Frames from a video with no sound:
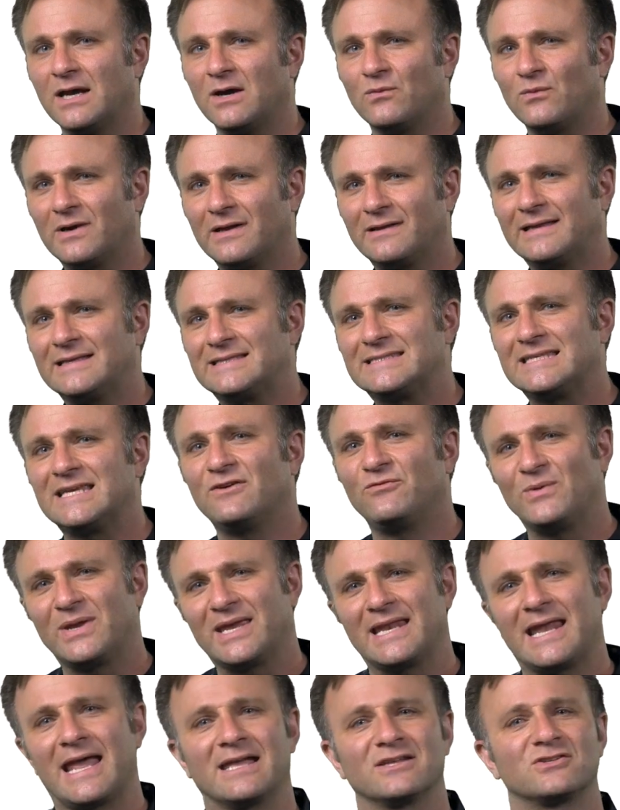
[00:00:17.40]
Well, let's see if we
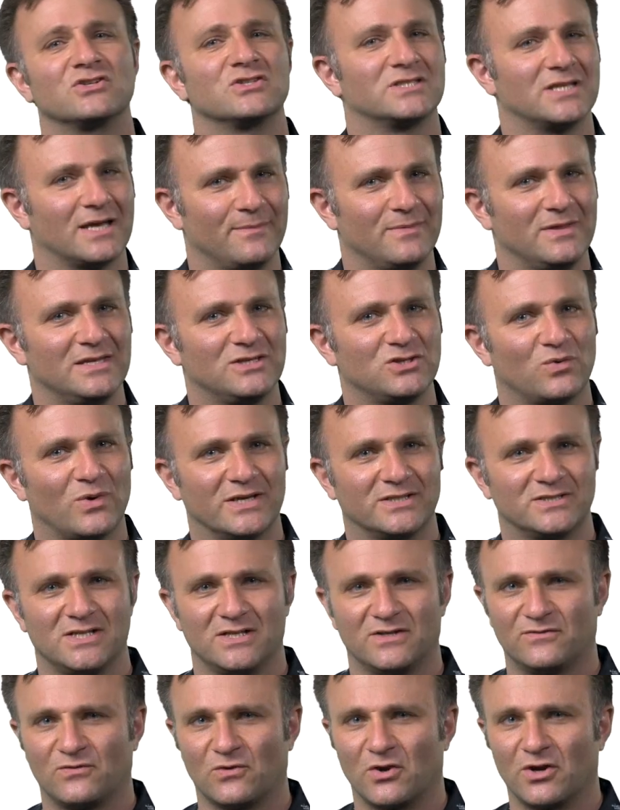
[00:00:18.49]
can answer some of these
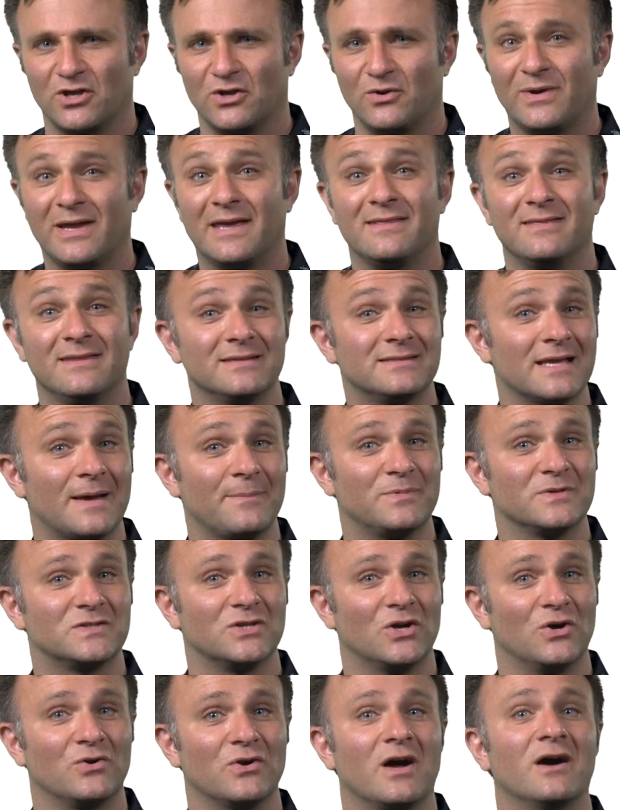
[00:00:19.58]
questions for you in this
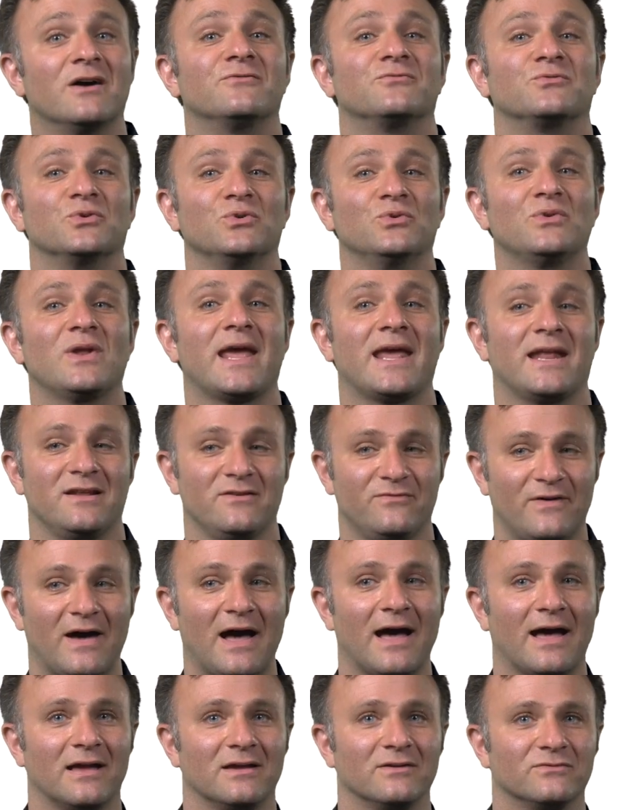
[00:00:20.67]
episode of Route
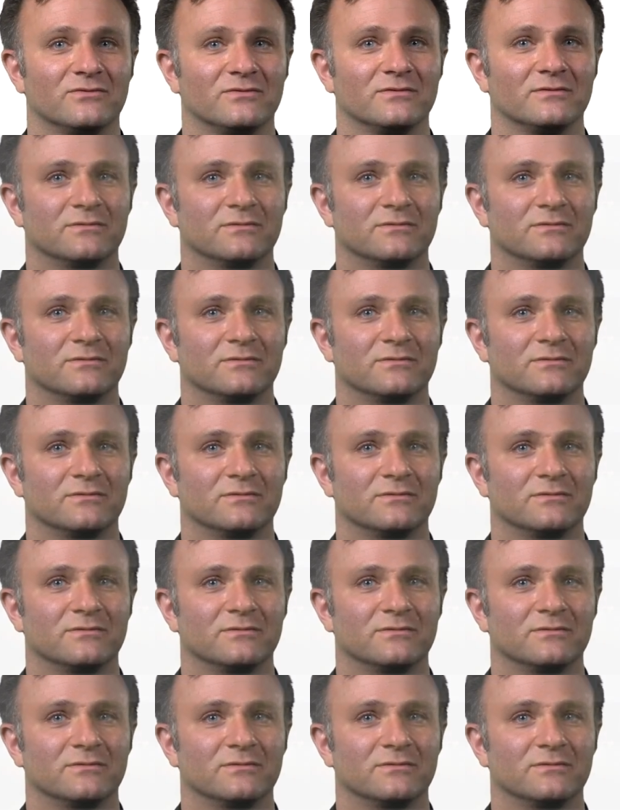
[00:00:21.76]
eighty-five.